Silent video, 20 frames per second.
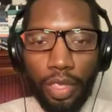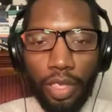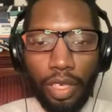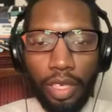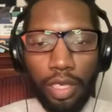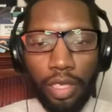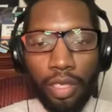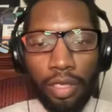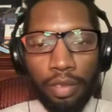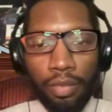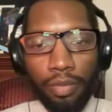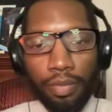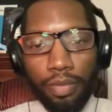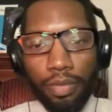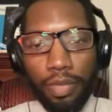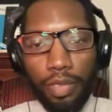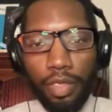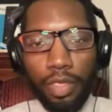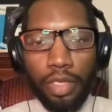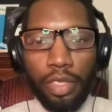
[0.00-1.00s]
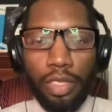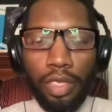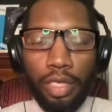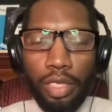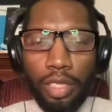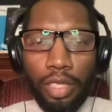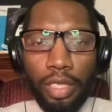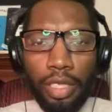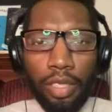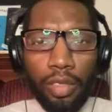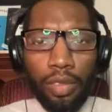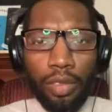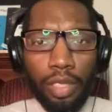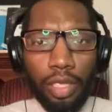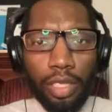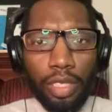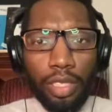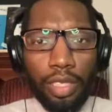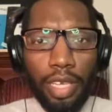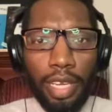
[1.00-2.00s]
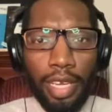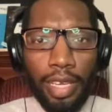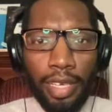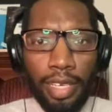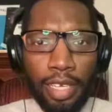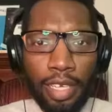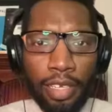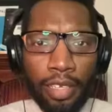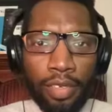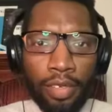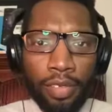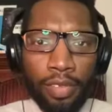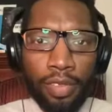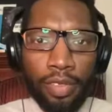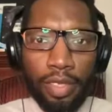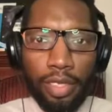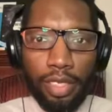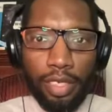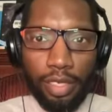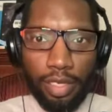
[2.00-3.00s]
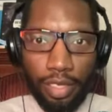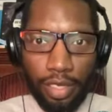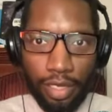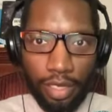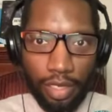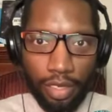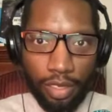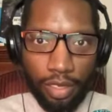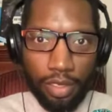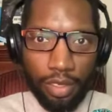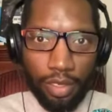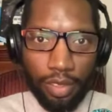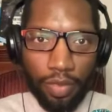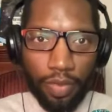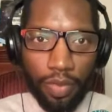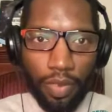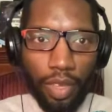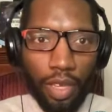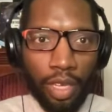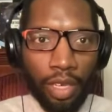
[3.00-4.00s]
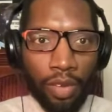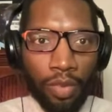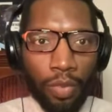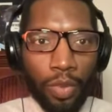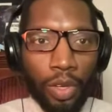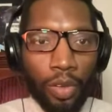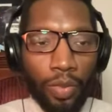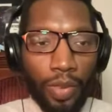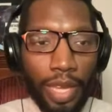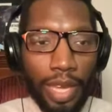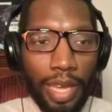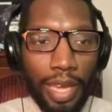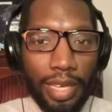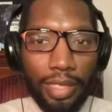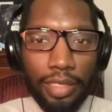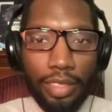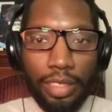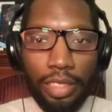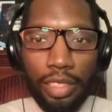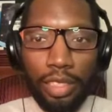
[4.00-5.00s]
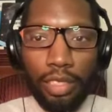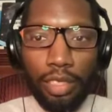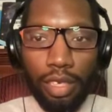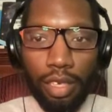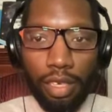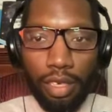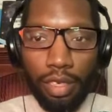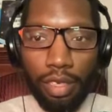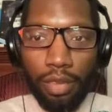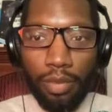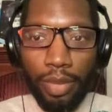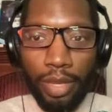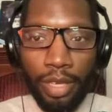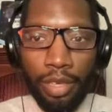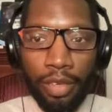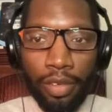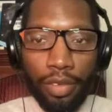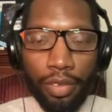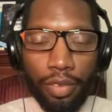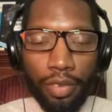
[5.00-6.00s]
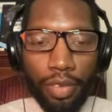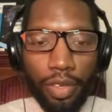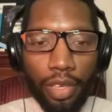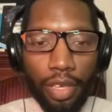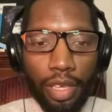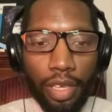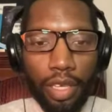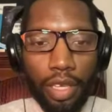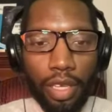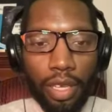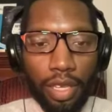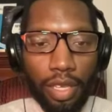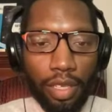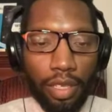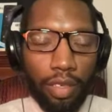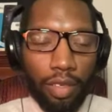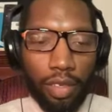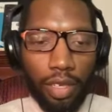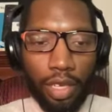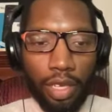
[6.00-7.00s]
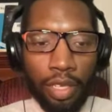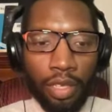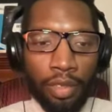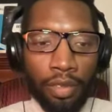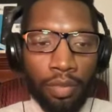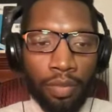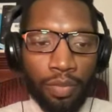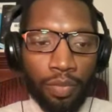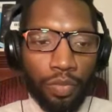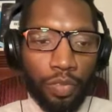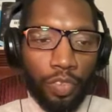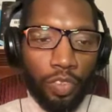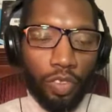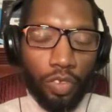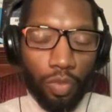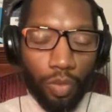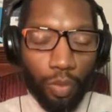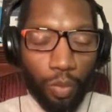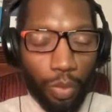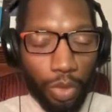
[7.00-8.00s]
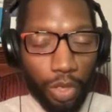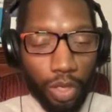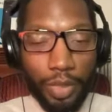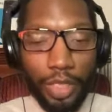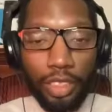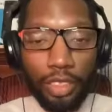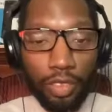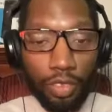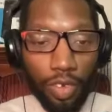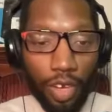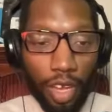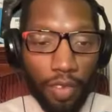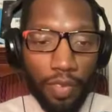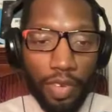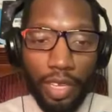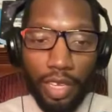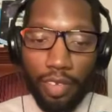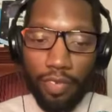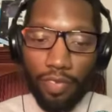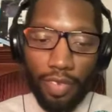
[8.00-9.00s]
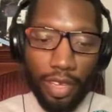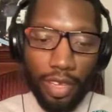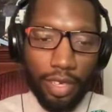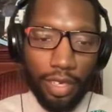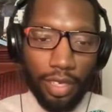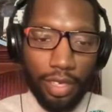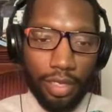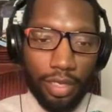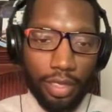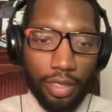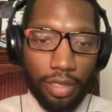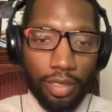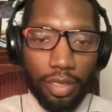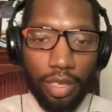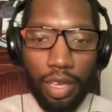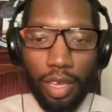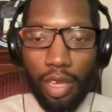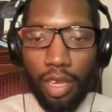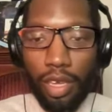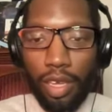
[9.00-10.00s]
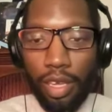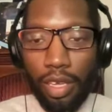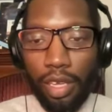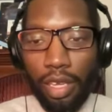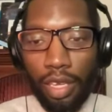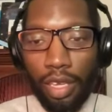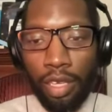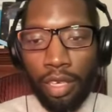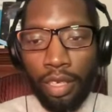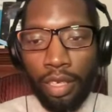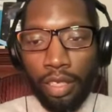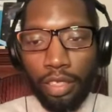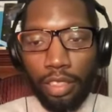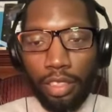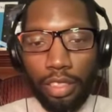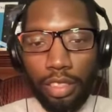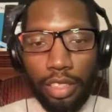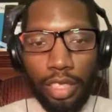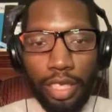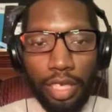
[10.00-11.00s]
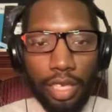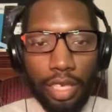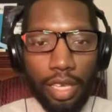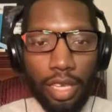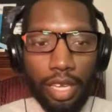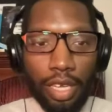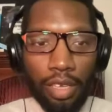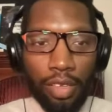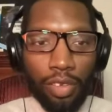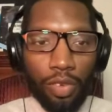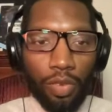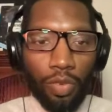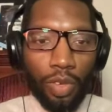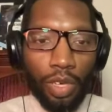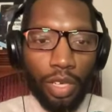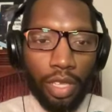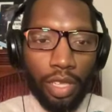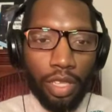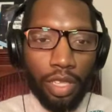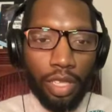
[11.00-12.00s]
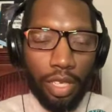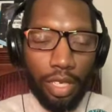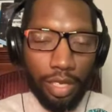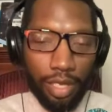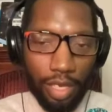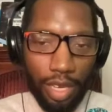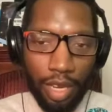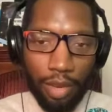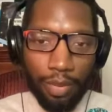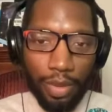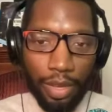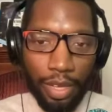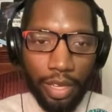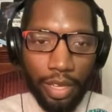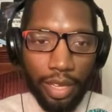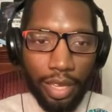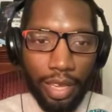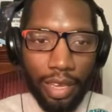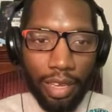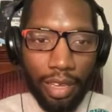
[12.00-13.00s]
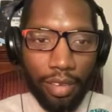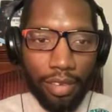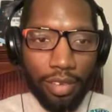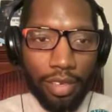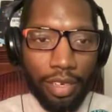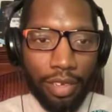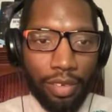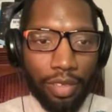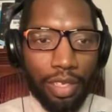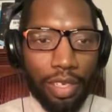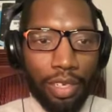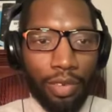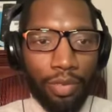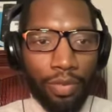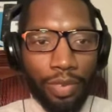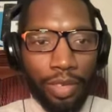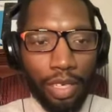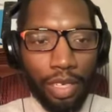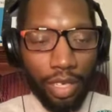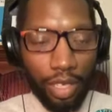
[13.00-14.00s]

Danielle Desir, where we actually talked about pretty much traveling and finances. And she has one of the top podcasts out there when it